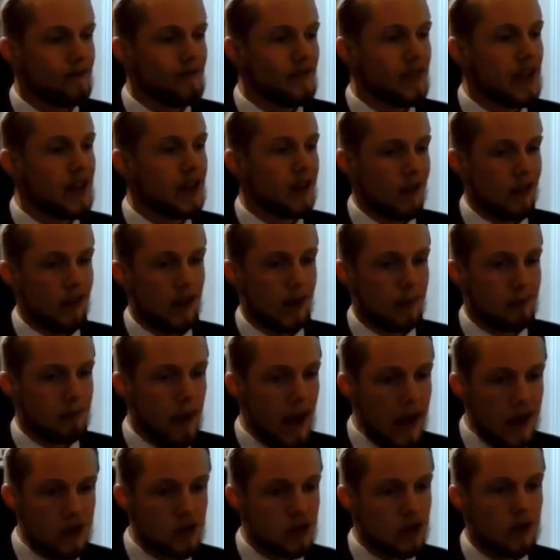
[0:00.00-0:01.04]
anything
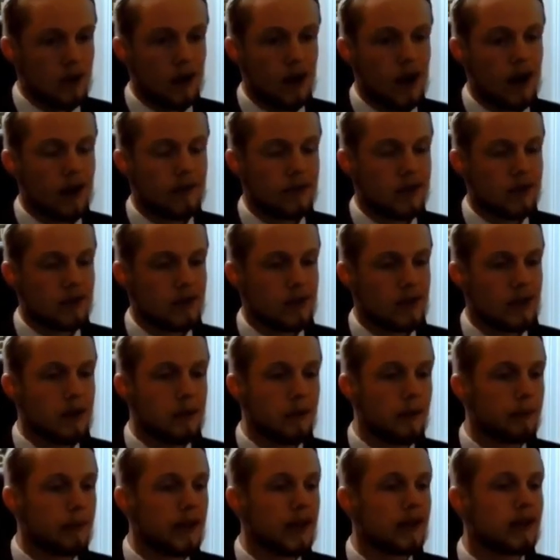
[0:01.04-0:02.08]
major. Obviously, it
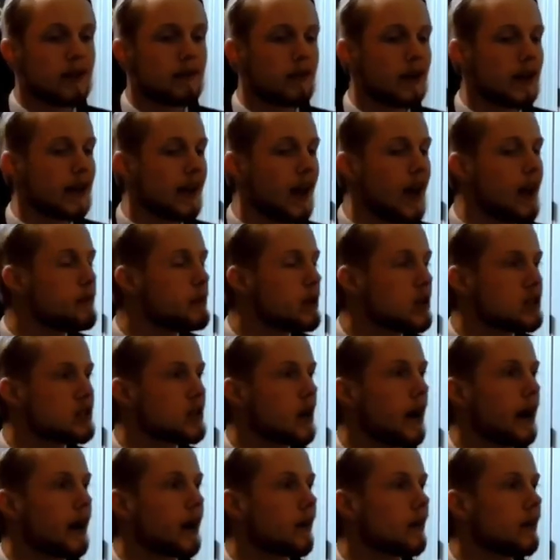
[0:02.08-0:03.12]
would be a different game
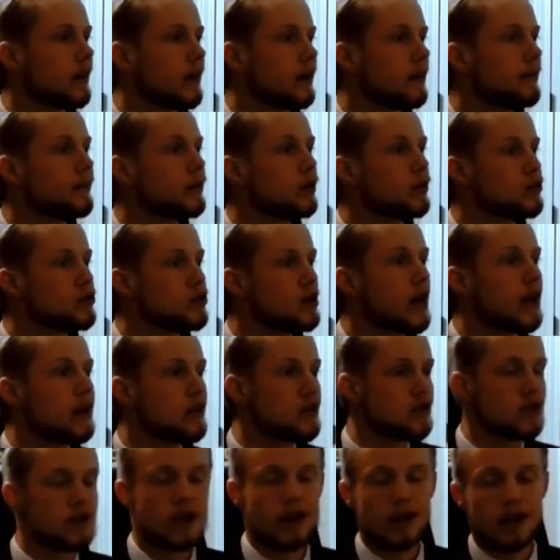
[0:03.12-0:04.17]
entirely if you
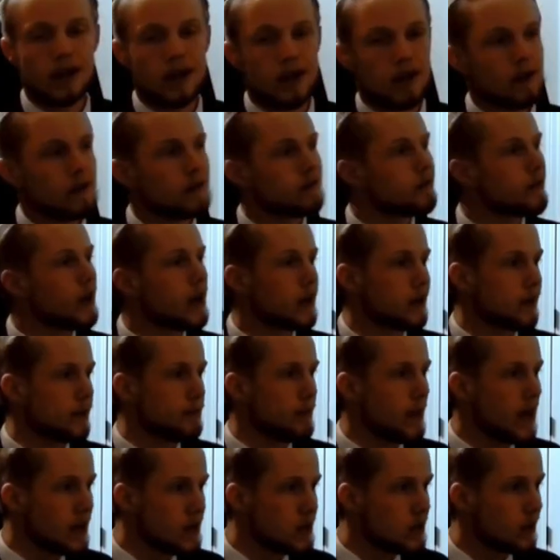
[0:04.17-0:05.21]
changed it
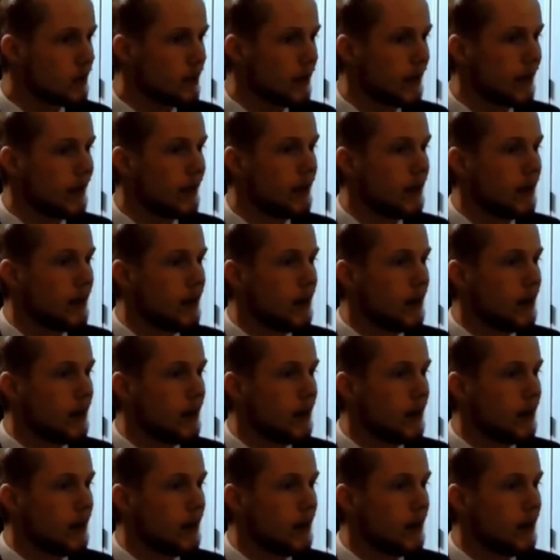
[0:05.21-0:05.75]
fundamentally.